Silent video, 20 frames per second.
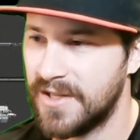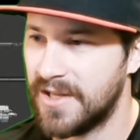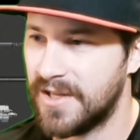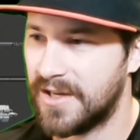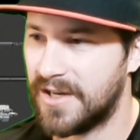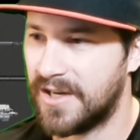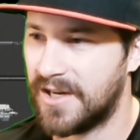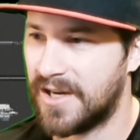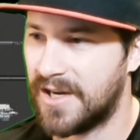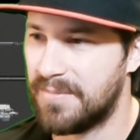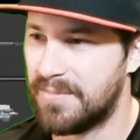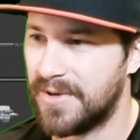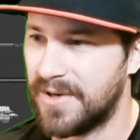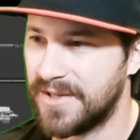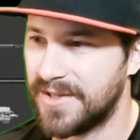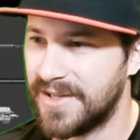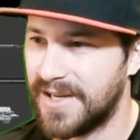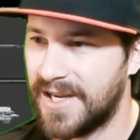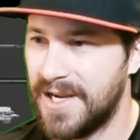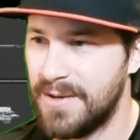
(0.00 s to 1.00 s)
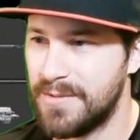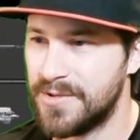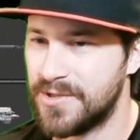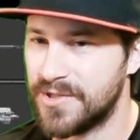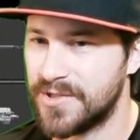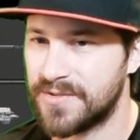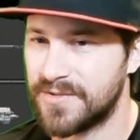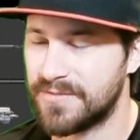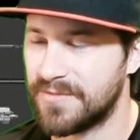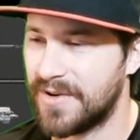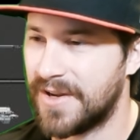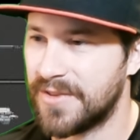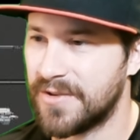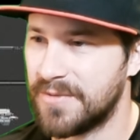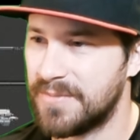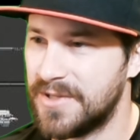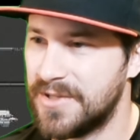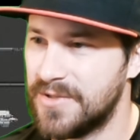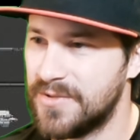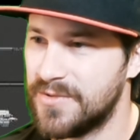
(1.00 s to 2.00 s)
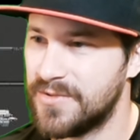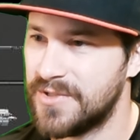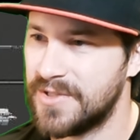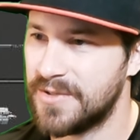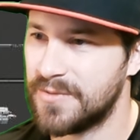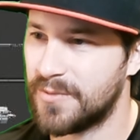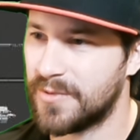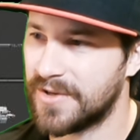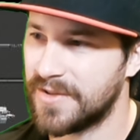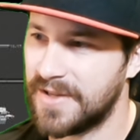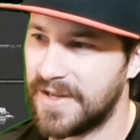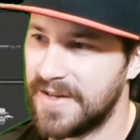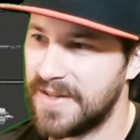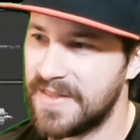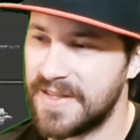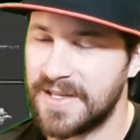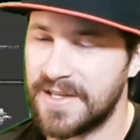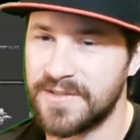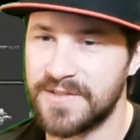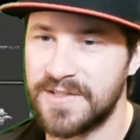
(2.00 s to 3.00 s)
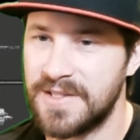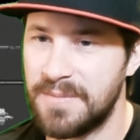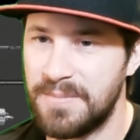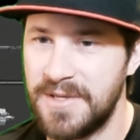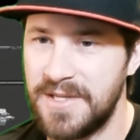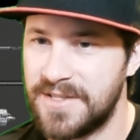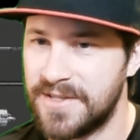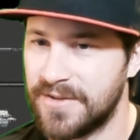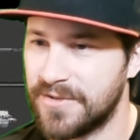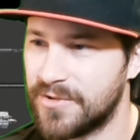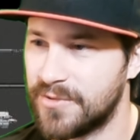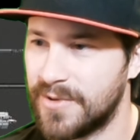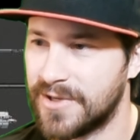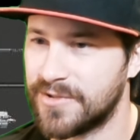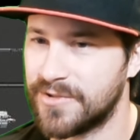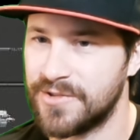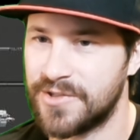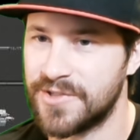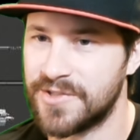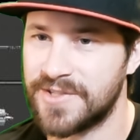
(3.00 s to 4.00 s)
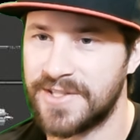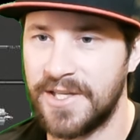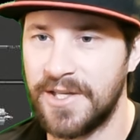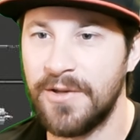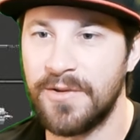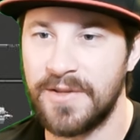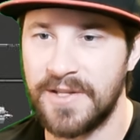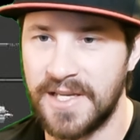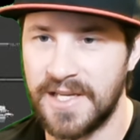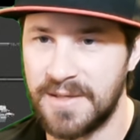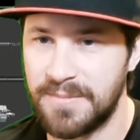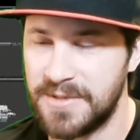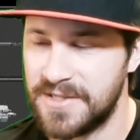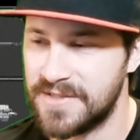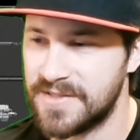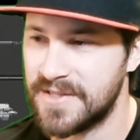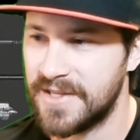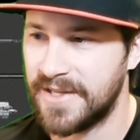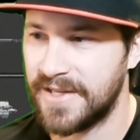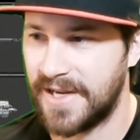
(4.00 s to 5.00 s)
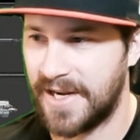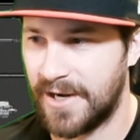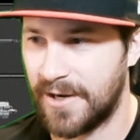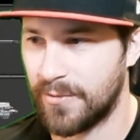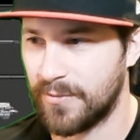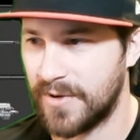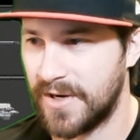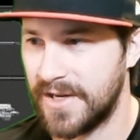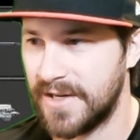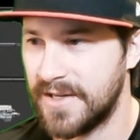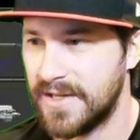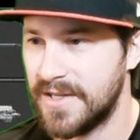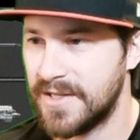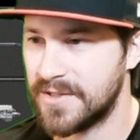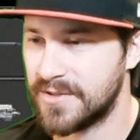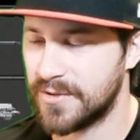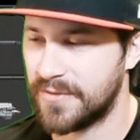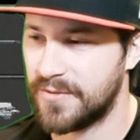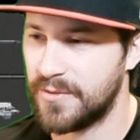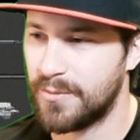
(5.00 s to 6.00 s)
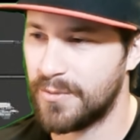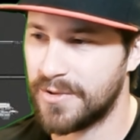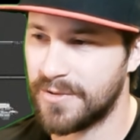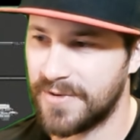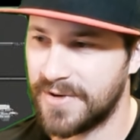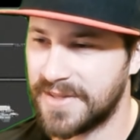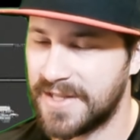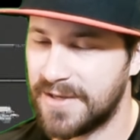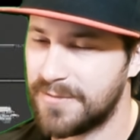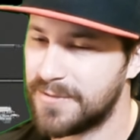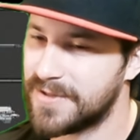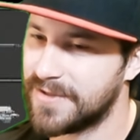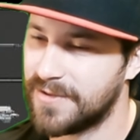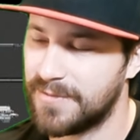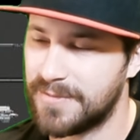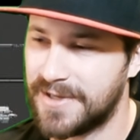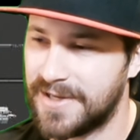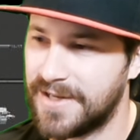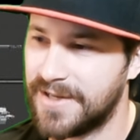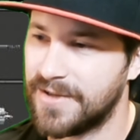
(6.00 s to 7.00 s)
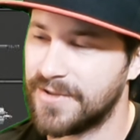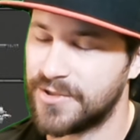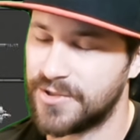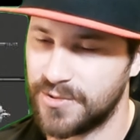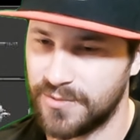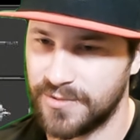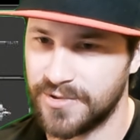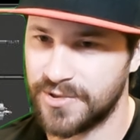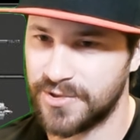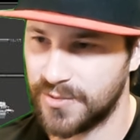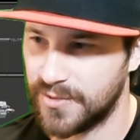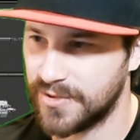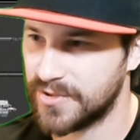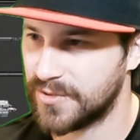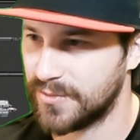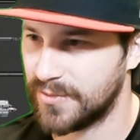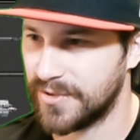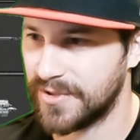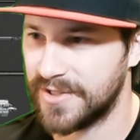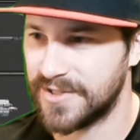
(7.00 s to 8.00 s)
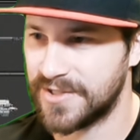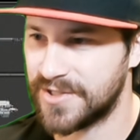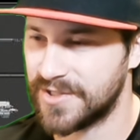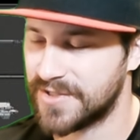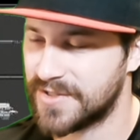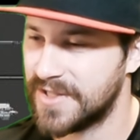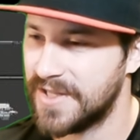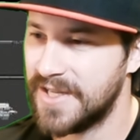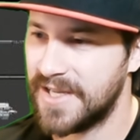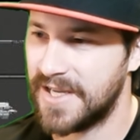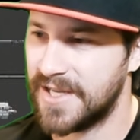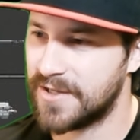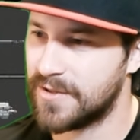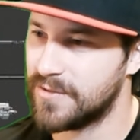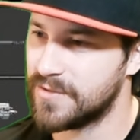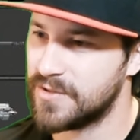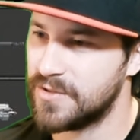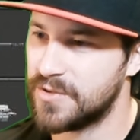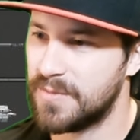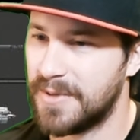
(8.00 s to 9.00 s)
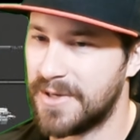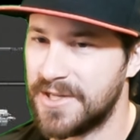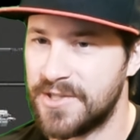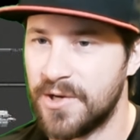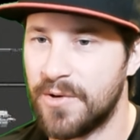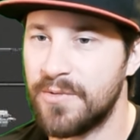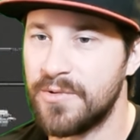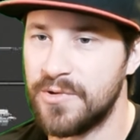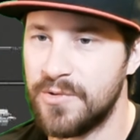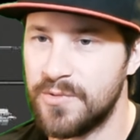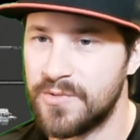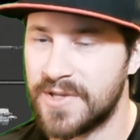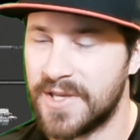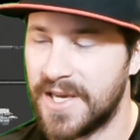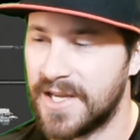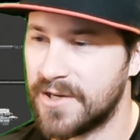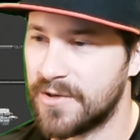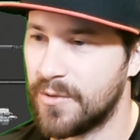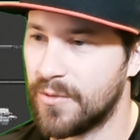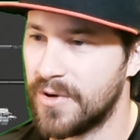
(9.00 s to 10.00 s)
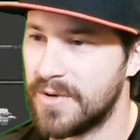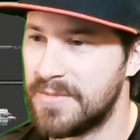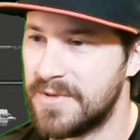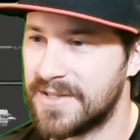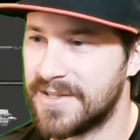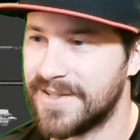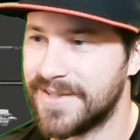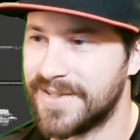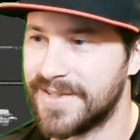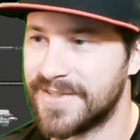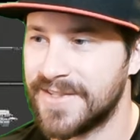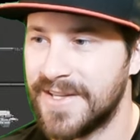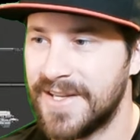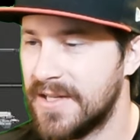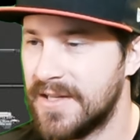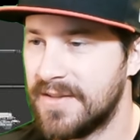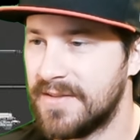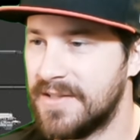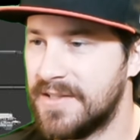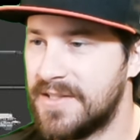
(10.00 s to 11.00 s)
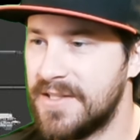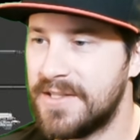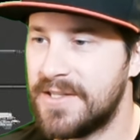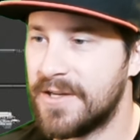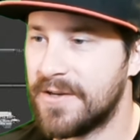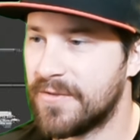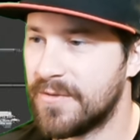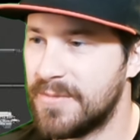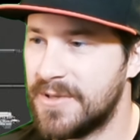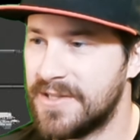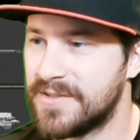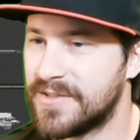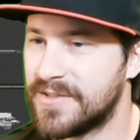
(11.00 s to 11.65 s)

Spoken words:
but I would just rather be using anything else in the B tier to actually just kill the enemies outright. So if you want to rank that one a little bit higher, sure. It's just, it goes into my don't use category because the D tier for me is